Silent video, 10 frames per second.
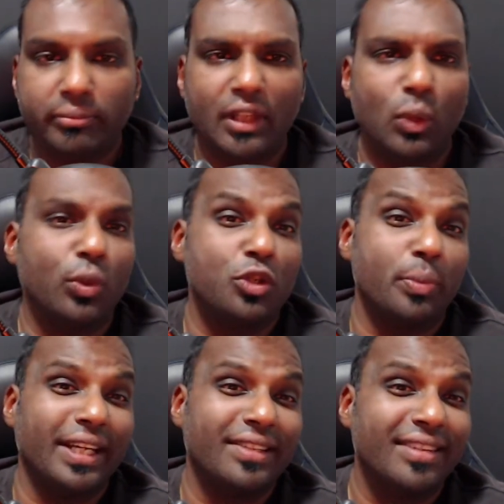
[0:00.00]
which
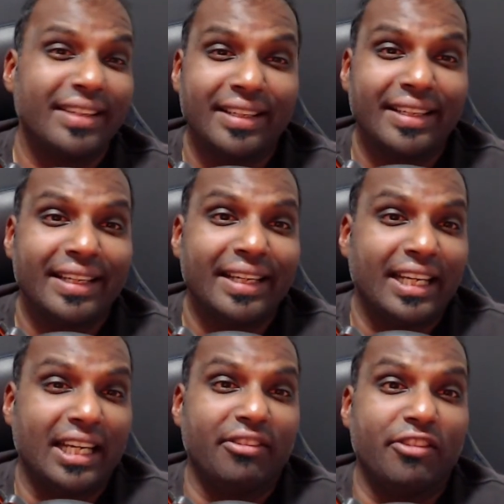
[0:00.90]
means
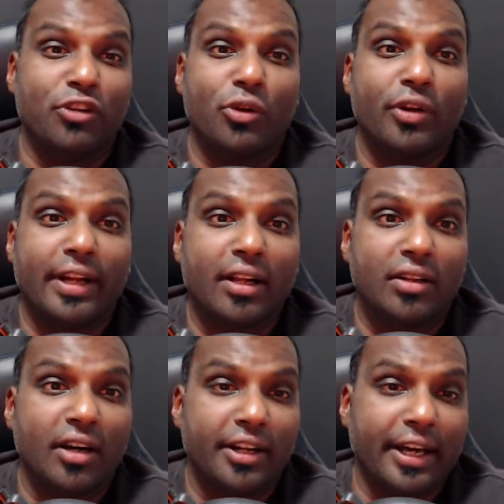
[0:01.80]
even if you're a
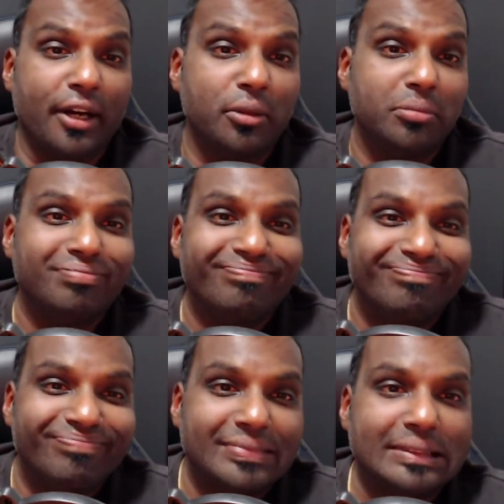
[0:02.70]
night owl,
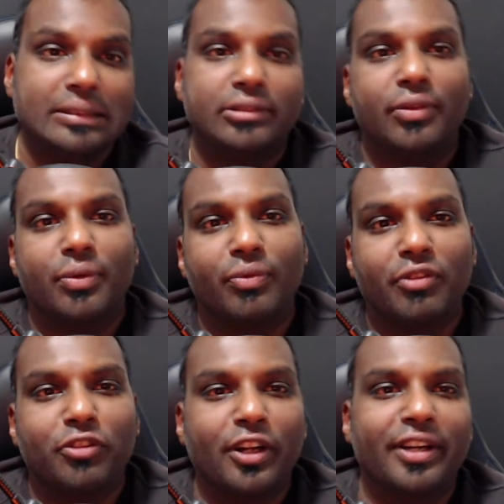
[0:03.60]

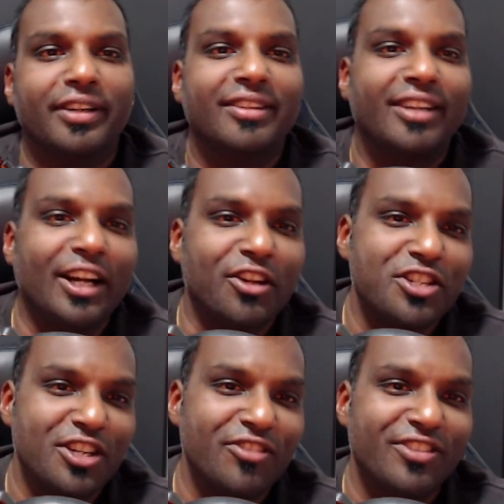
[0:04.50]
we've got to kind of
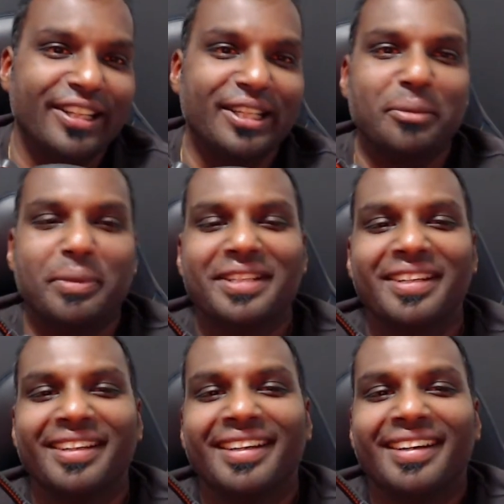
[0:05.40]
shift a little bit
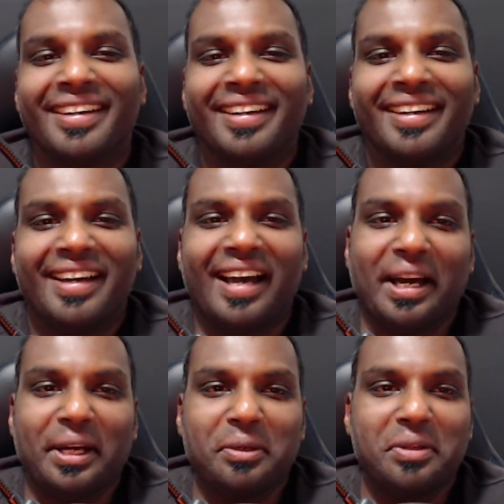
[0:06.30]

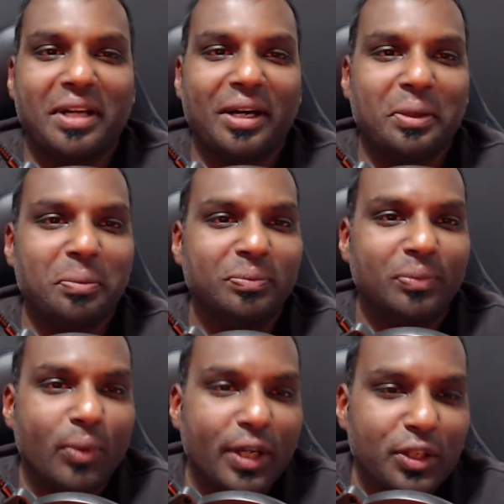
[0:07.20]
and
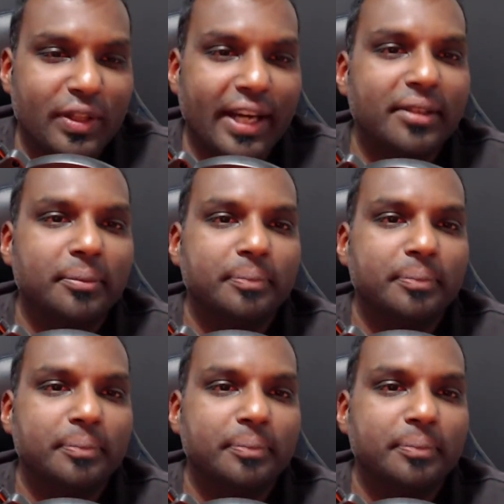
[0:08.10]
work to that.